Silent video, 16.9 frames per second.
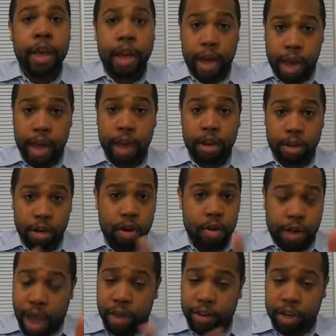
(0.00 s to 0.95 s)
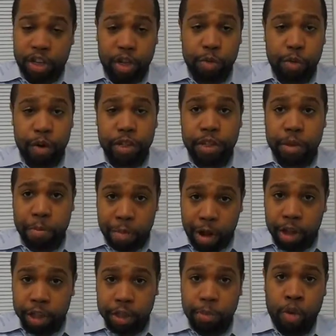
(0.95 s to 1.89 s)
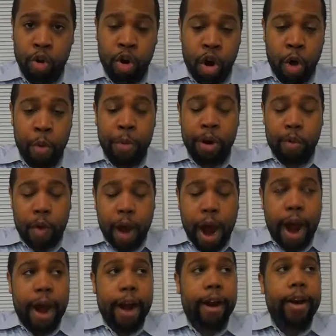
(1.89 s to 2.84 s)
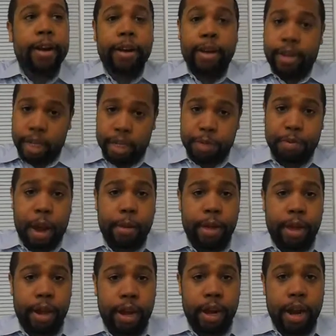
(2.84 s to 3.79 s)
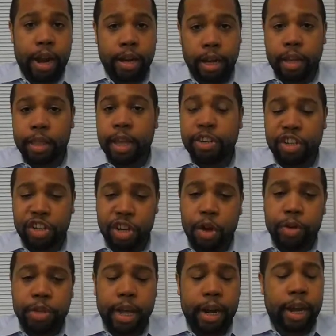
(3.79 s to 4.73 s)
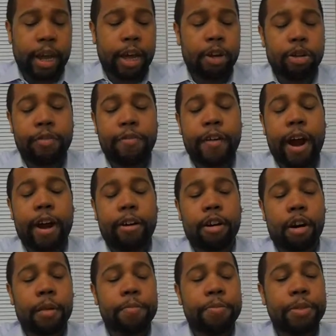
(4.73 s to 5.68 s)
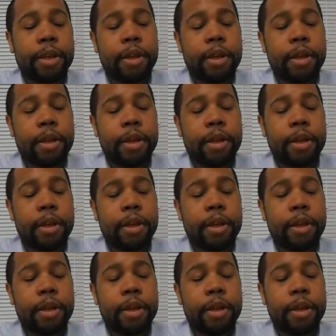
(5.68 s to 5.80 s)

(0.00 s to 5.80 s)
And, now that she works in Baltimore, home of the wire, it's probably a good idea that she knows how to handle a firearm.